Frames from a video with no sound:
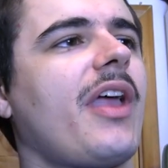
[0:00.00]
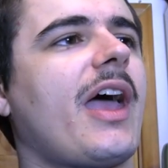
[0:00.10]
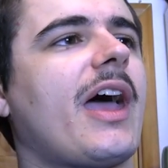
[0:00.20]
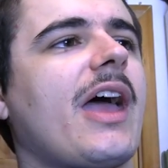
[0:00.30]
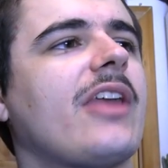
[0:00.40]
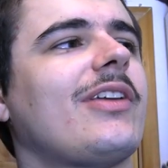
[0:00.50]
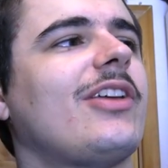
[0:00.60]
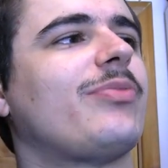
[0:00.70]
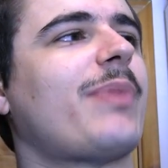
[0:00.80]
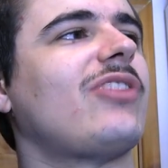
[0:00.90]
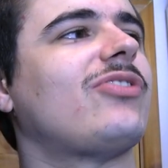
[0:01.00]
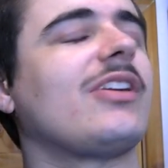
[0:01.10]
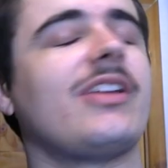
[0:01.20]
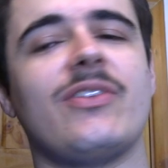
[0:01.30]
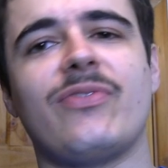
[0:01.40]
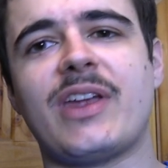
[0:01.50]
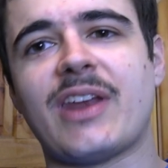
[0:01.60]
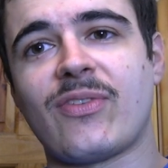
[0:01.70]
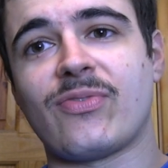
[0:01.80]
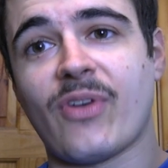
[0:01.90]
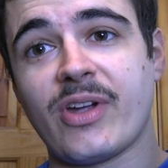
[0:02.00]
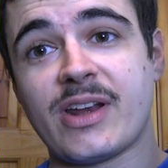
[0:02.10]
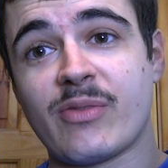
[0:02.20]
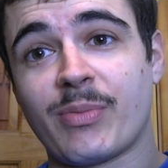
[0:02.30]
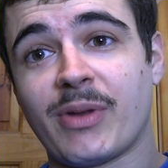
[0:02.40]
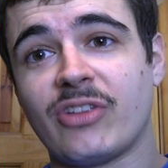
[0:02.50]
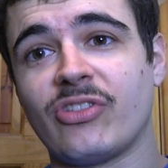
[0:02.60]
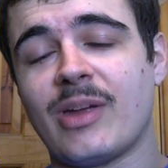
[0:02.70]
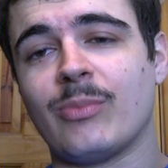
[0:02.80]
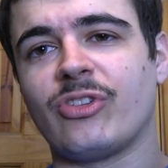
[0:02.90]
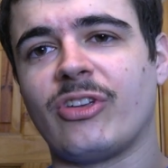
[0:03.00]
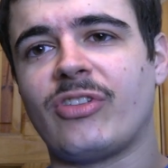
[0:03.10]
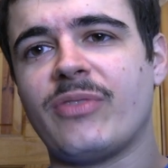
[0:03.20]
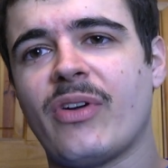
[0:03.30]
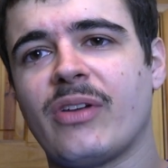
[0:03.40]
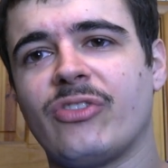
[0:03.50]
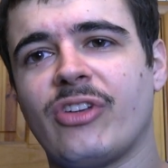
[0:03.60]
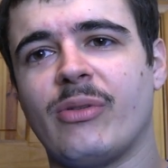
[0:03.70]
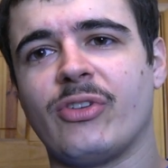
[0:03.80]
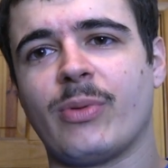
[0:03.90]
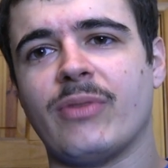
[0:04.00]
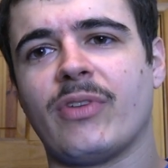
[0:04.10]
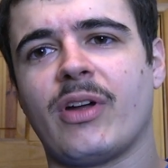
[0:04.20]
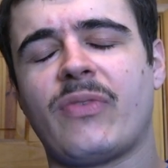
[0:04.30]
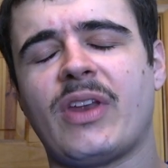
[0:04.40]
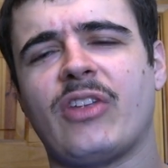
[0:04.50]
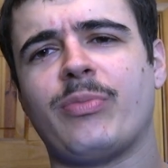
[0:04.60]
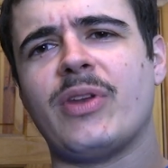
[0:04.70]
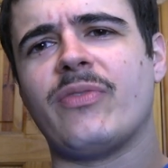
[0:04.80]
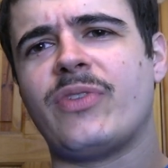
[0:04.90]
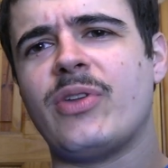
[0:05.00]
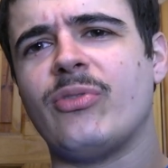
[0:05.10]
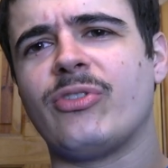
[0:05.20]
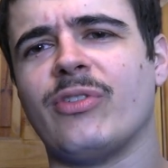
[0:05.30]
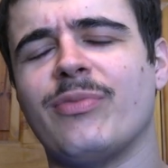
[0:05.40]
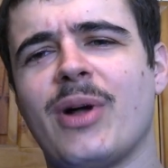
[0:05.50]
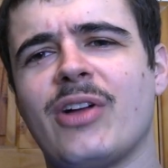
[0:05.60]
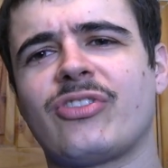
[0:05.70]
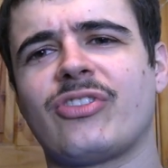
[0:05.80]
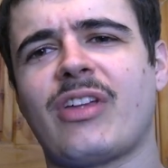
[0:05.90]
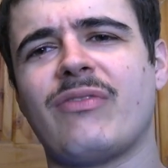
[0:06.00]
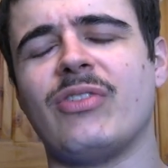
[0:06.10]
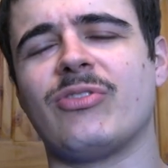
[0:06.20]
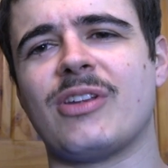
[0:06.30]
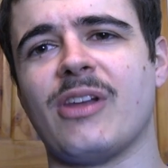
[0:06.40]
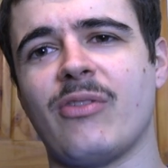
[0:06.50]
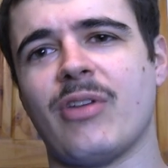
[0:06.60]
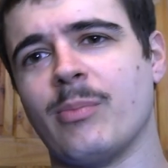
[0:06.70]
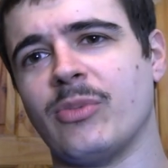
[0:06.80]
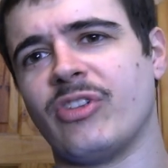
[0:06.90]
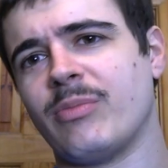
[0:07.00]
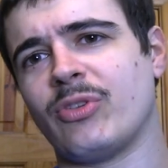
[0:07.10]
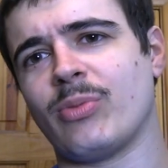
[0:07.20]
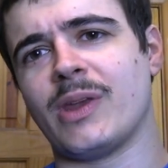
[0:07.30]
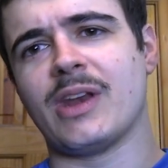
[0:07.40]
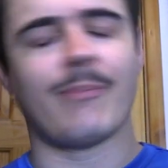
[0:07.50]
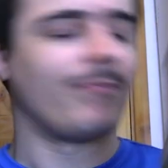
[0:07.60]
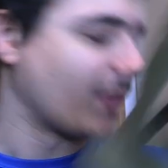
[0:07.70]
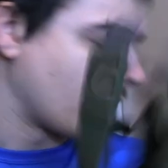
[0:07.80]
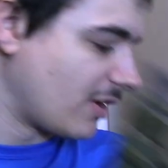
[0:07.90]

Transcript: And it's basically the thing they've finally replaced the M65 series with. I think there's been a few sort of masks they've used in low numbers in between them.